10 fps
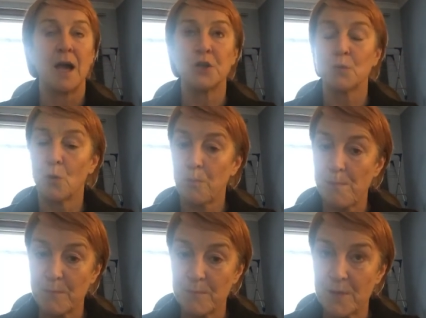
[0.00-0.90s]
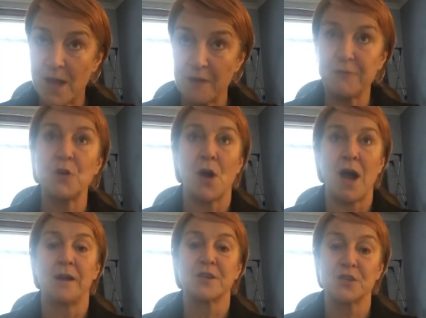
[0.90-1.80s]
And you will, if you
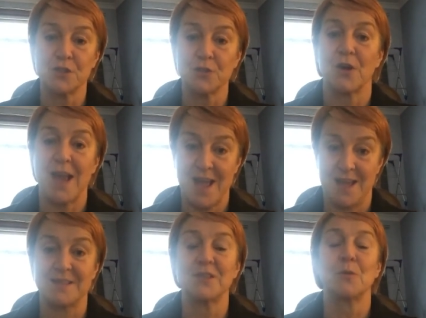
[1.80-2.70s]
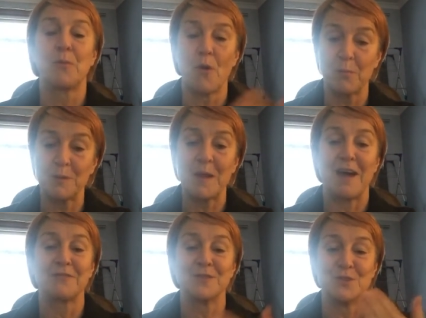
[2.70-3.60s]
are a sugar head, you'll probably
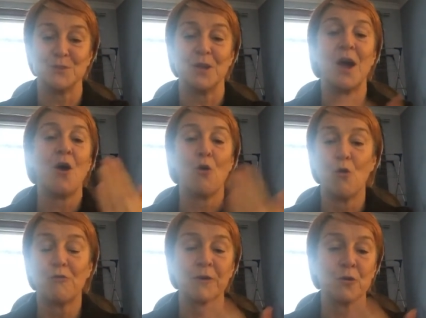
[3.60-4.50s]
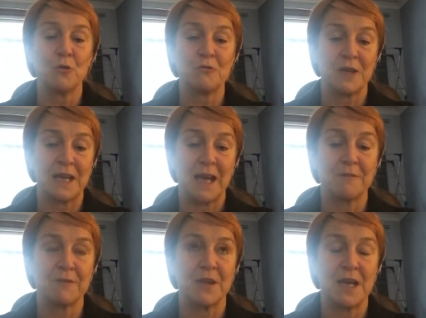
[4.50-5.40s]
have to do it over and over
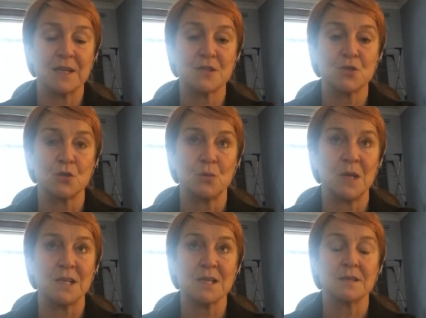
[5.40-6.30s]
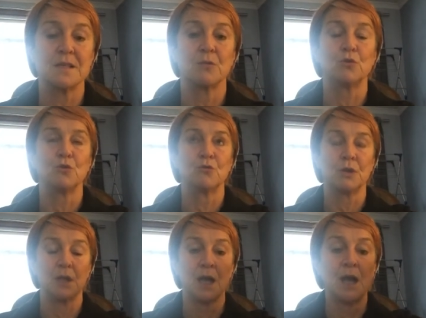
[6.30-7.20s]
again for the next two weeks until you
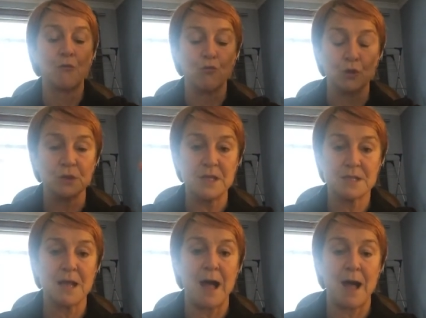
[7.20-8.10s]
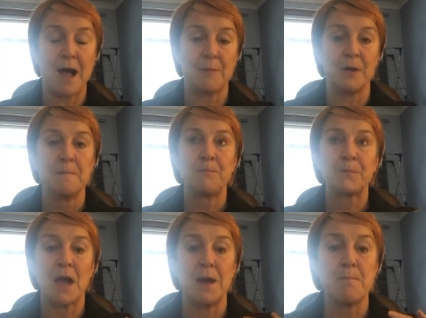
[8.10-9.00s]
really release that habit
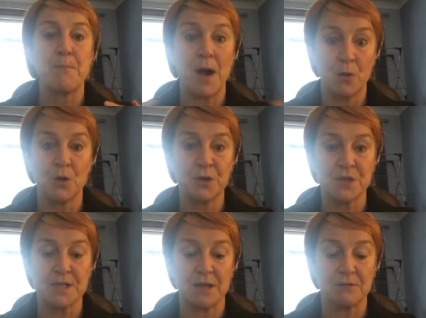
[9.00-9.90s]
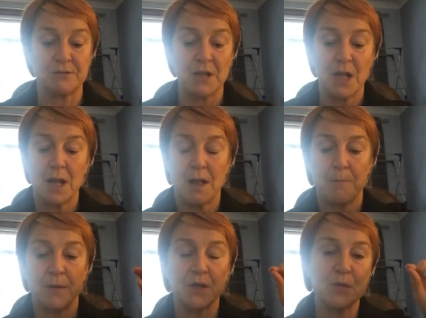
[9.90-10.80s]
and empower yourself.
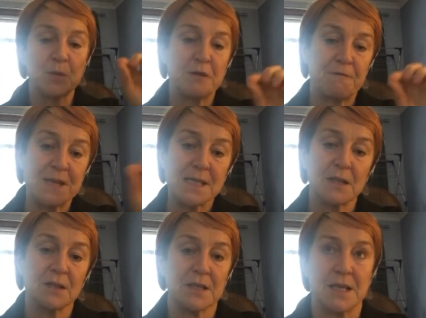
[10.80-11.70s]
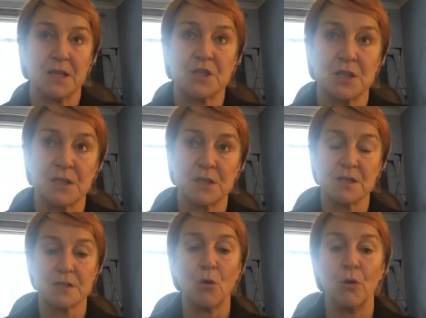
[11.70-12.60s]
Because when the physical addiction
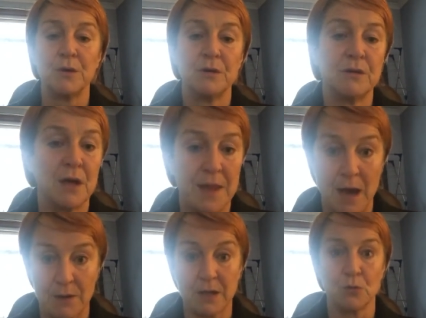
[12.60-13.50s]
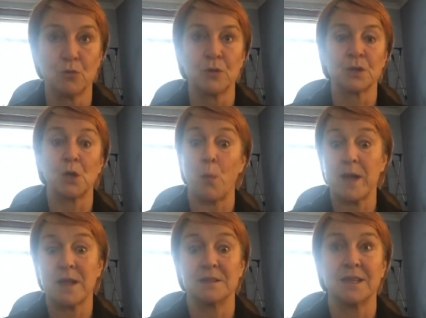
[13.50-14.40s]
is going, and that can go really
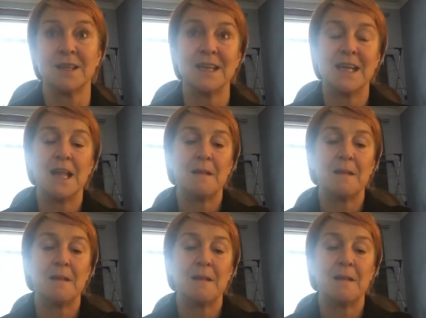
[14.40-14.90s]
quickly,